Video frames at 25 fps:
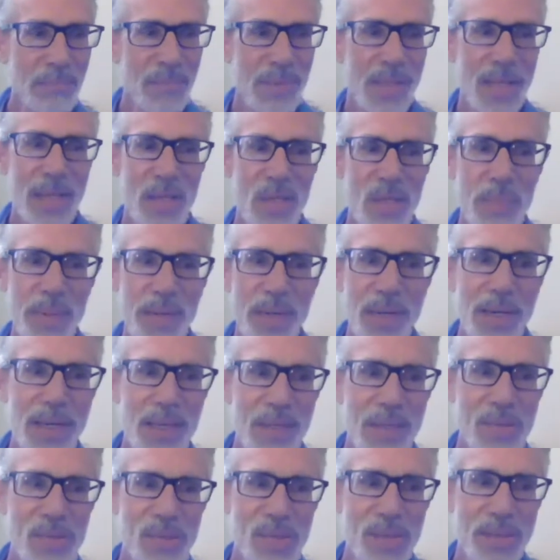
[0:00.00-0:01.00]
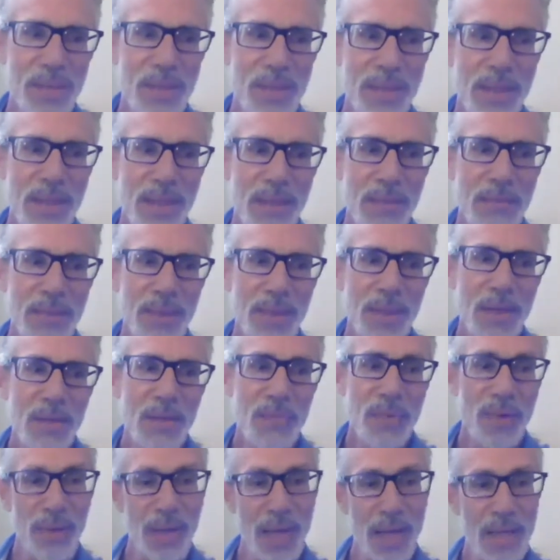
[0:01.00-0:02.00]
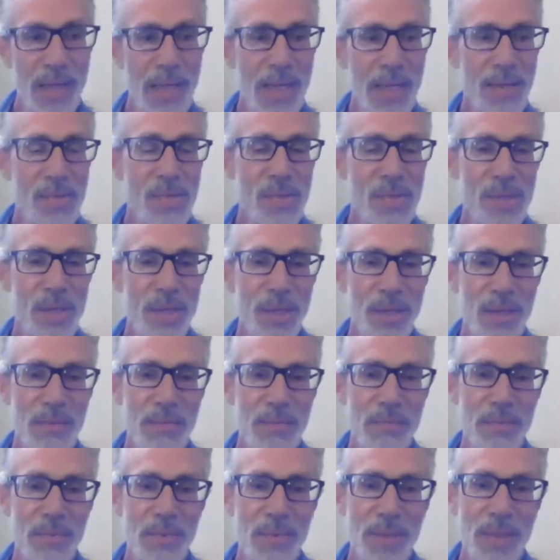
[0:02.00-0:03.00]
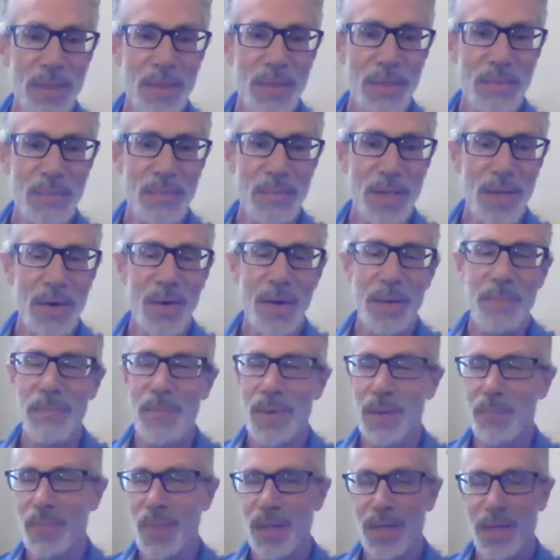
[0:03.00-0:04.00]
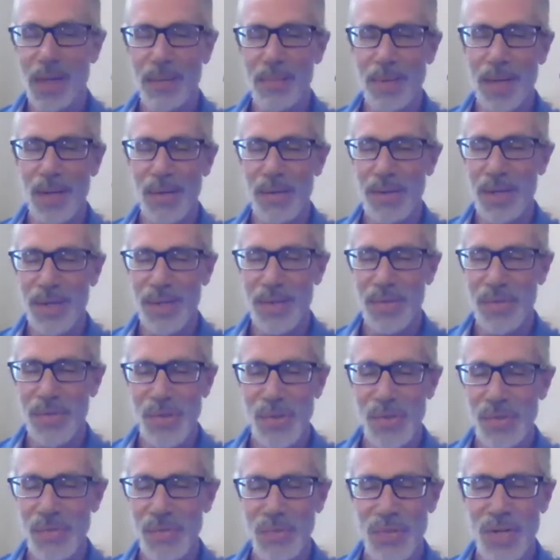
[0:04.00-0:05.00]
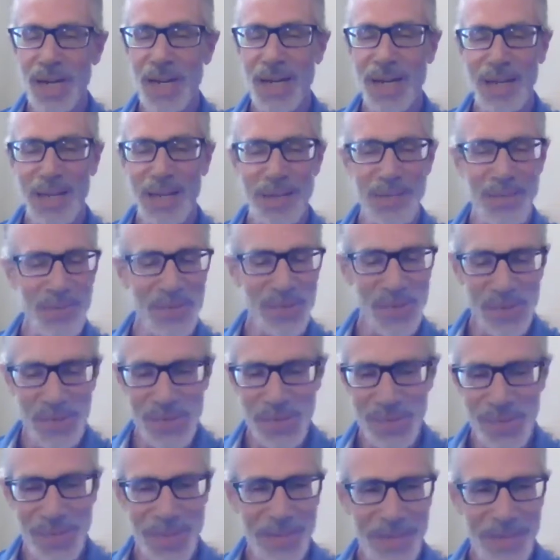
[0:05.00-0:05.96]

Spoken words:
experience, and for a lot of kids, you know, I'm thinking about Joseph Trahan, who just